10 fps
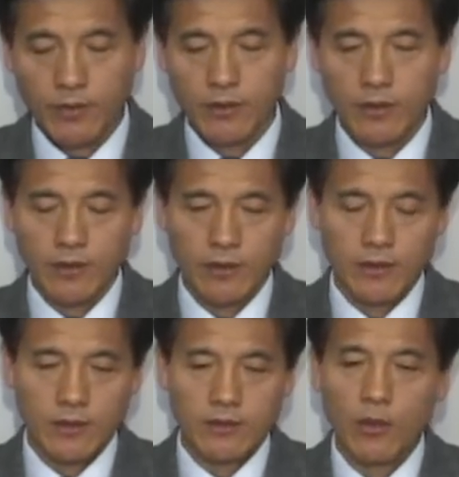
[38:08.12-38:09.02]
Why
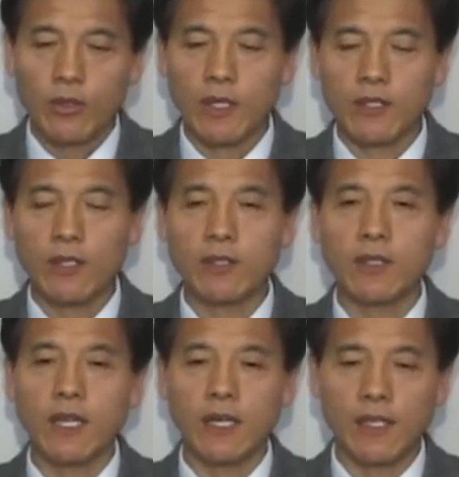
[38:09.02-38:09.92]
does it
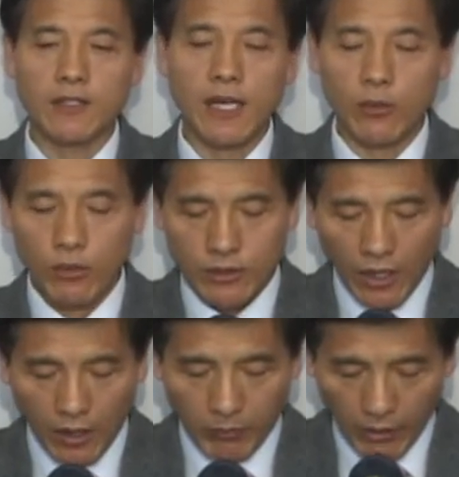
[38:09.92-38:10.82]
say that we
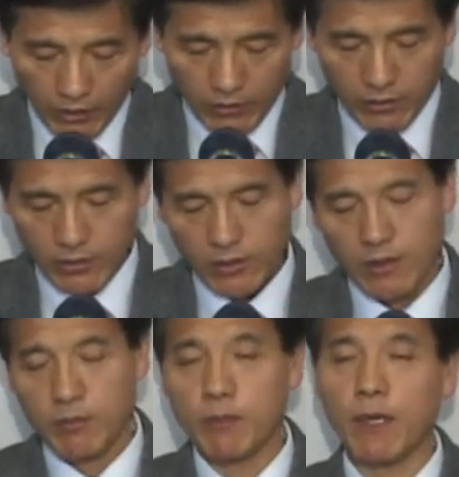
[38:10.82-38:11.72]
should not
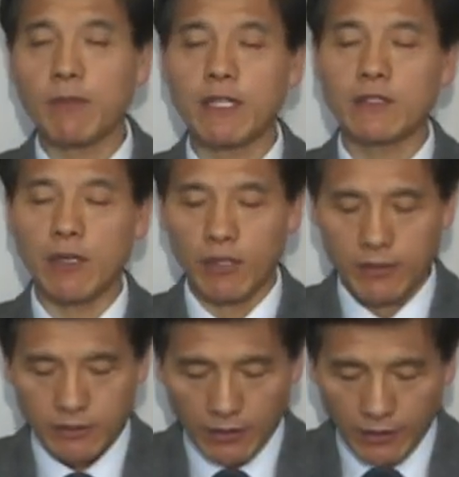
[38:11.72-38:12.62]
be
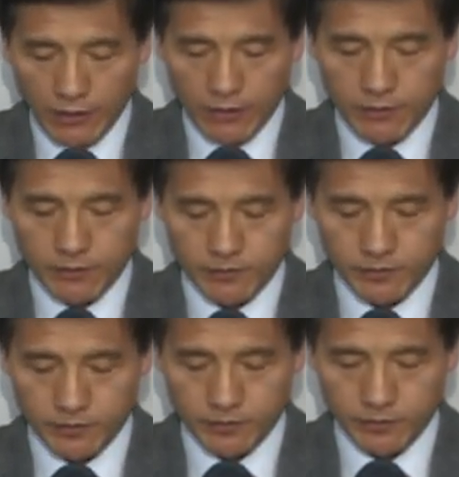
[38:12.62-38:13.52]
ashamed?
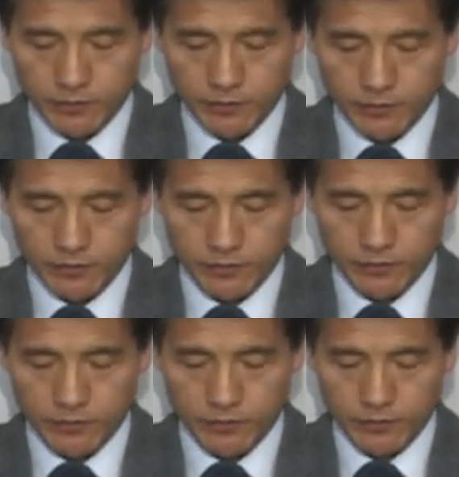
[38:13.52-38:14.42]

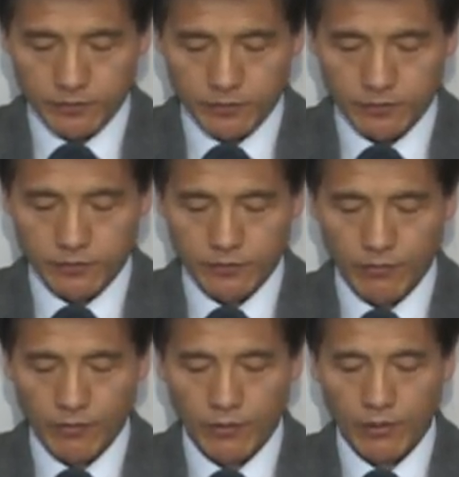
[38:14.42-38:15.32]
This is
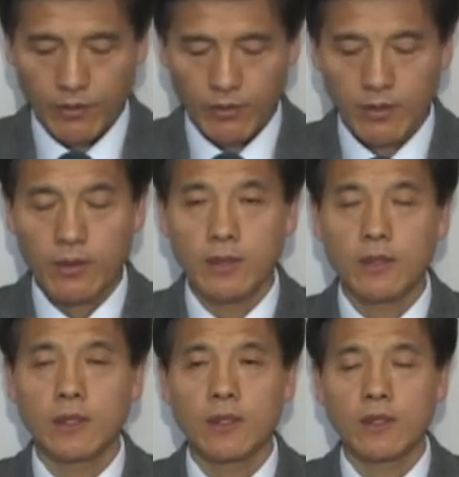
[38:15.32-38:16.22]
because
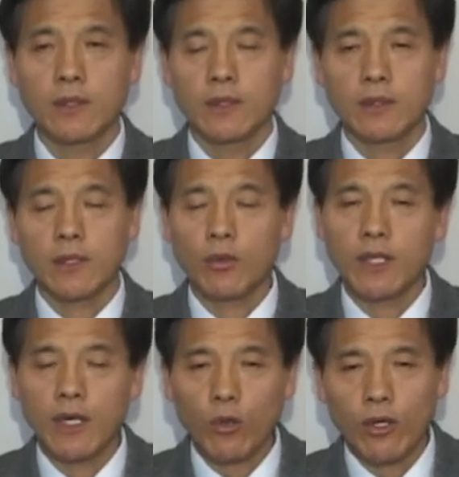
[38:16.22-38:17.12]
sufferings
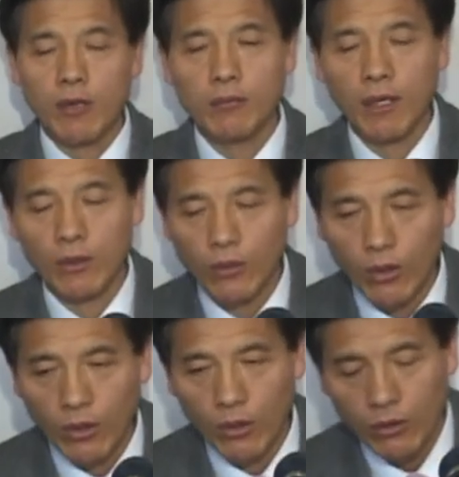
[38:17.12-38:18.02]
come to those
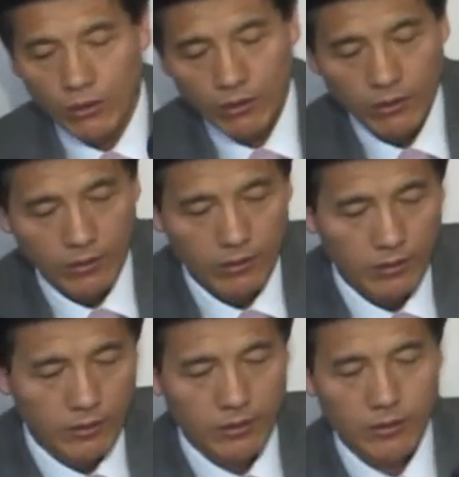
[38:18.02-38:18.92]
who
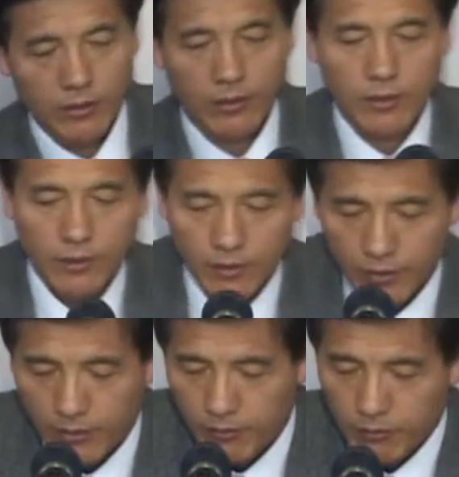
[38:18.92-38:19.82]
desire to
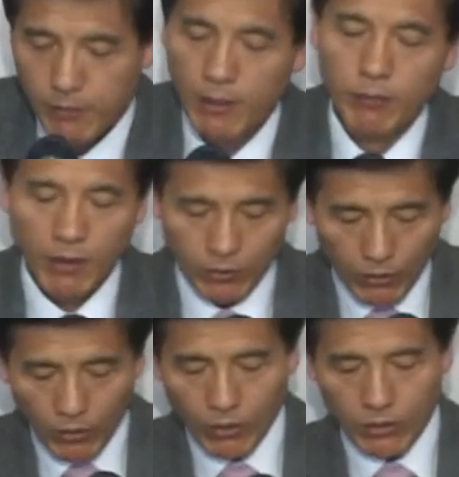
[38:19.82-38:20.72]
live
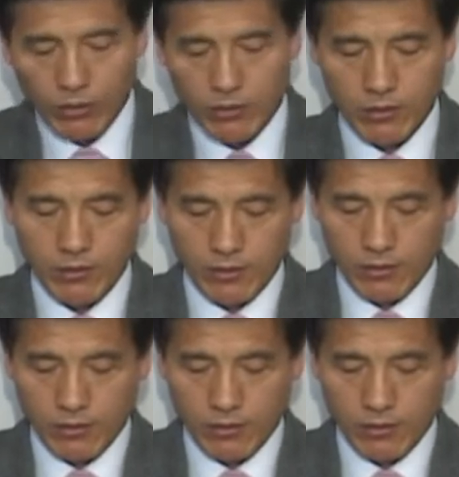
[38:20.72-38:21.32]
righteously.